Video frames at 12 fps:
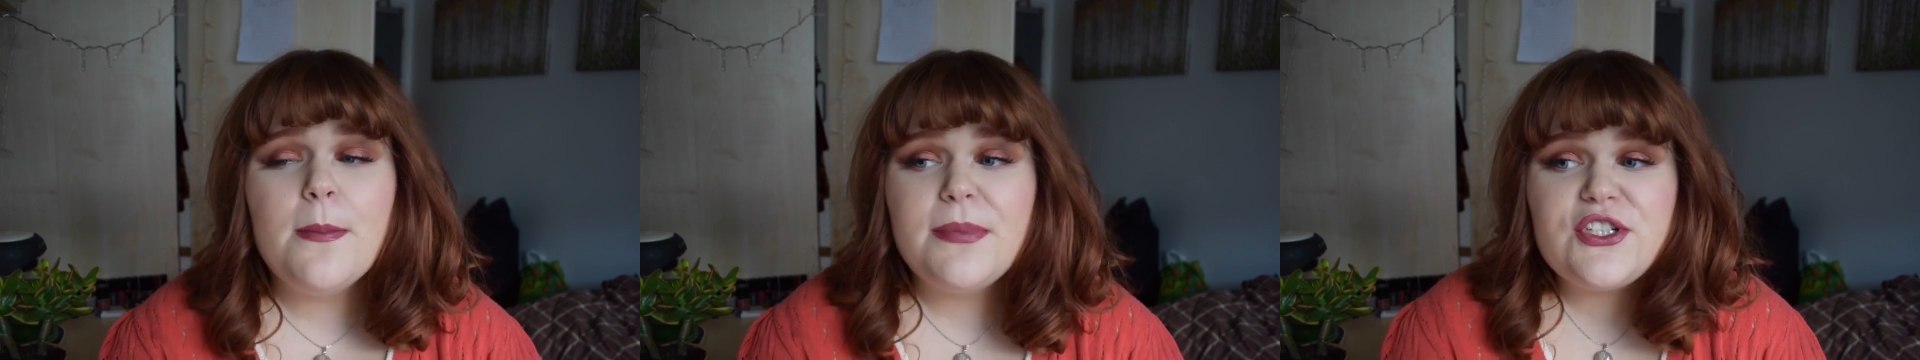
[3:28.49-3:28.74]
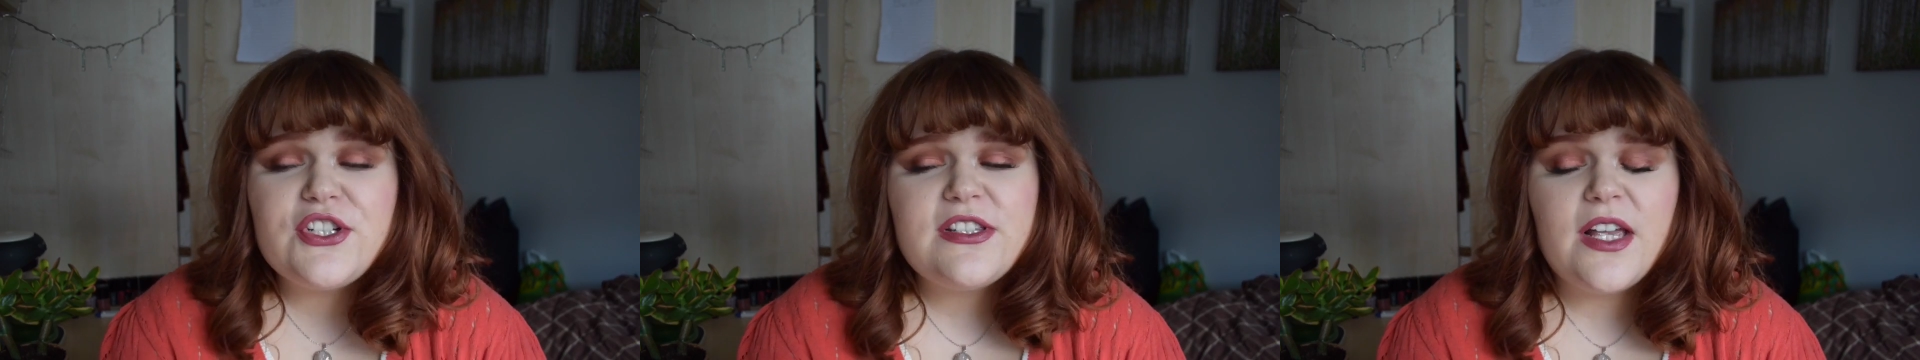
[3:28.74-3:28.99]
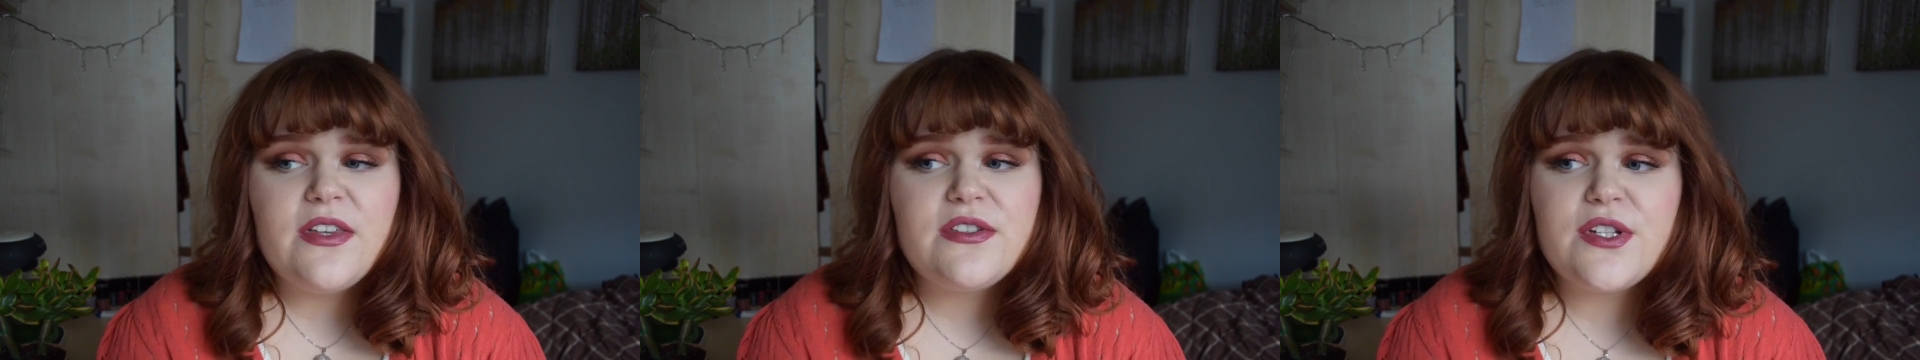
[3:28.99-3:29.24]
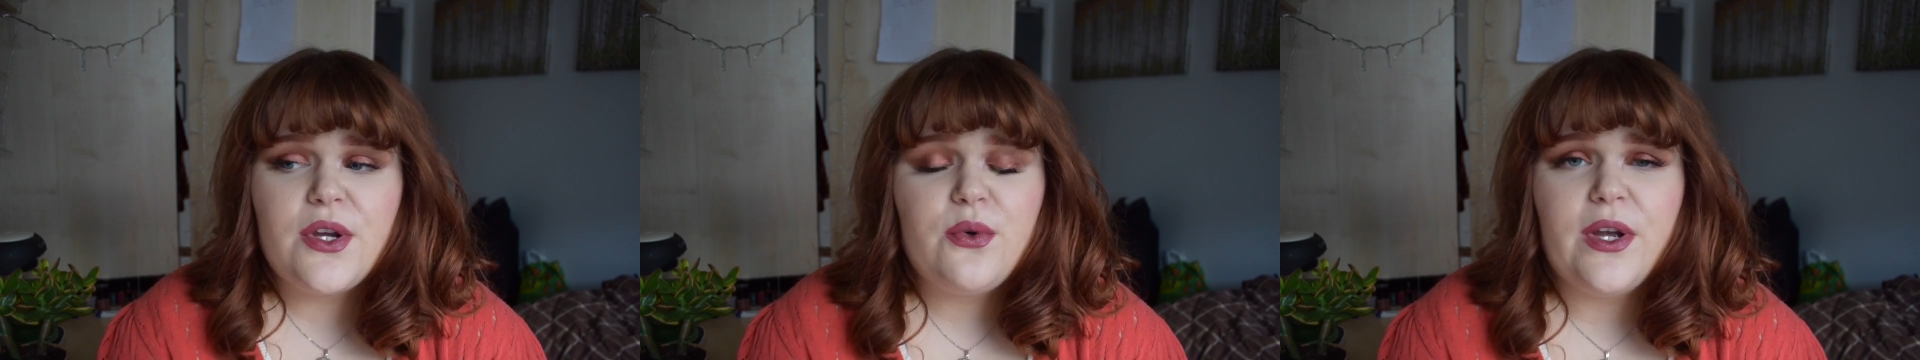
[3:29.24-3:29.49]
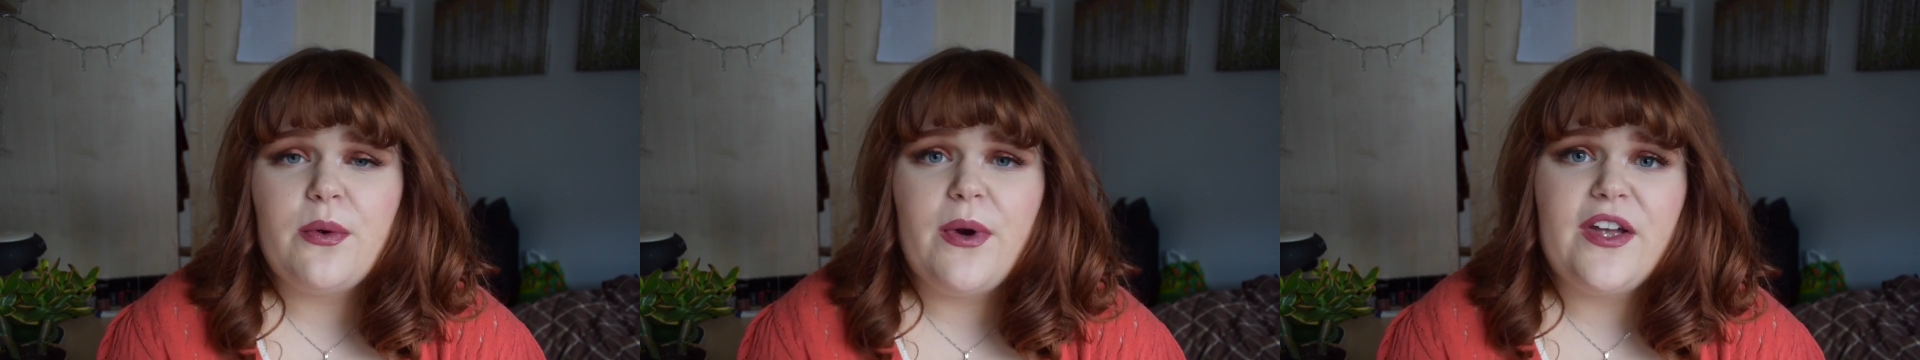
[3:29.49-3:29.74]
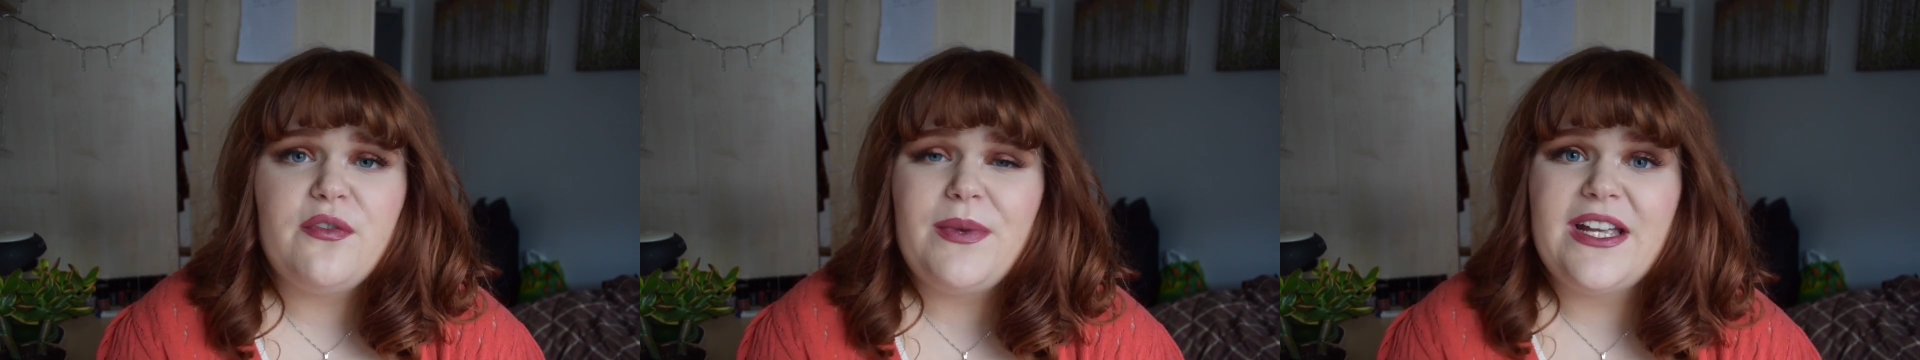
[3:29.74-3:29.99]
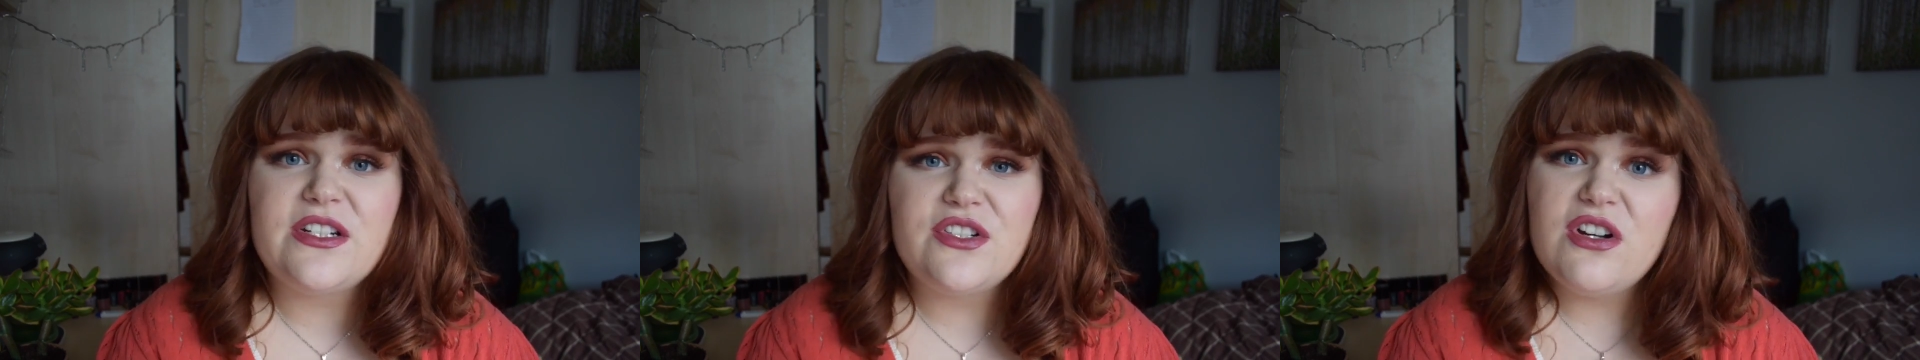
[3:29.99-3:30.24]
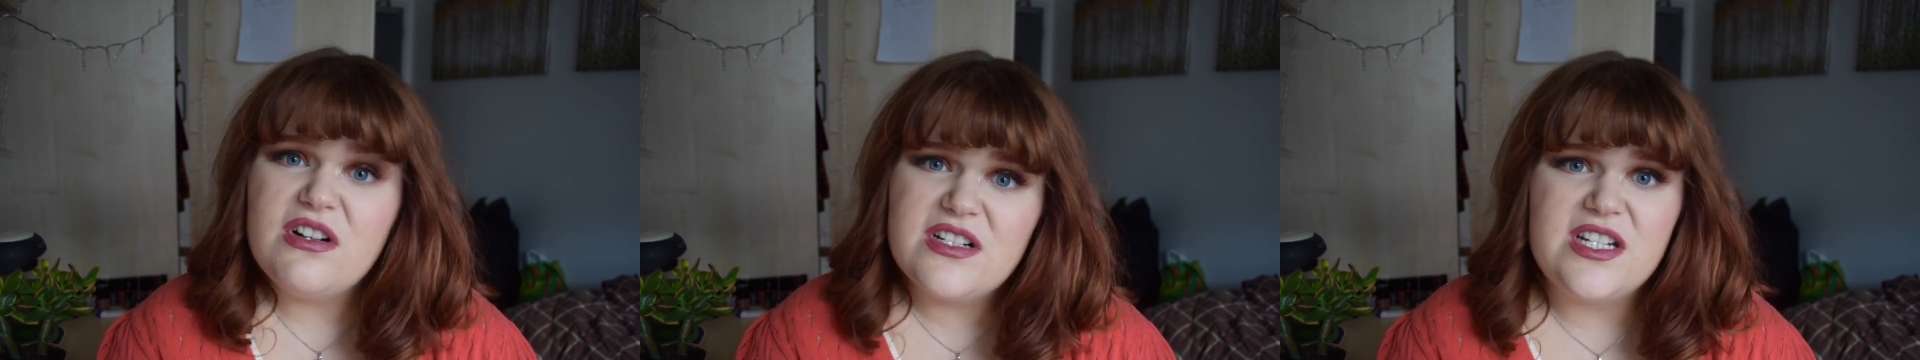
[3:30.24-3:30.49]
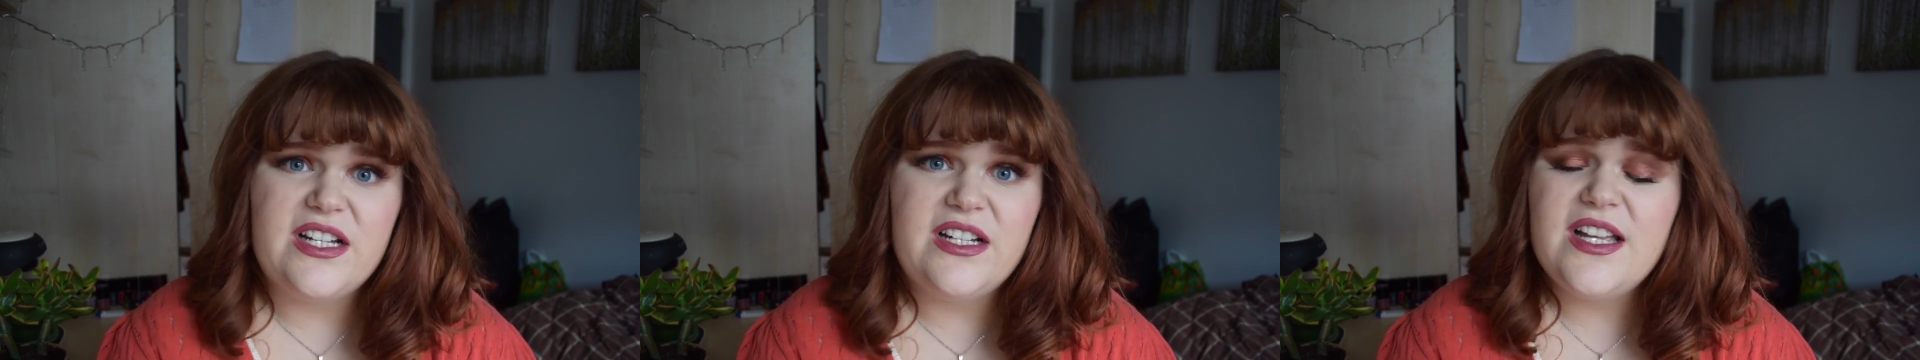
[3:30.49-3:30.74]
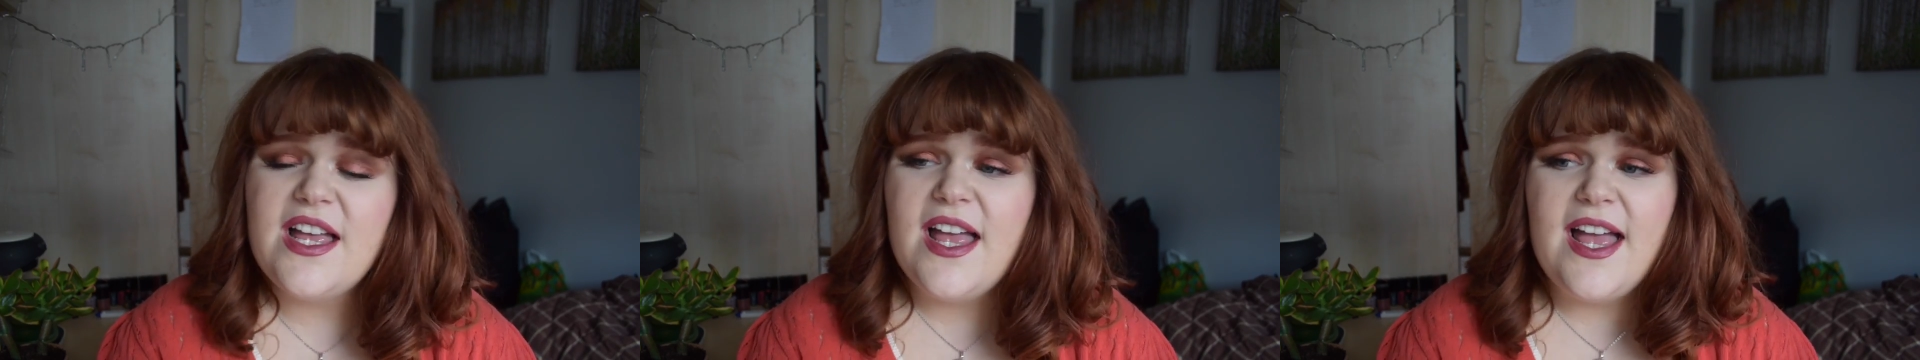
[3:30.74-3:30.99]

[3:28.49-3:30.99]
But just like there's no quick way of being a doctor,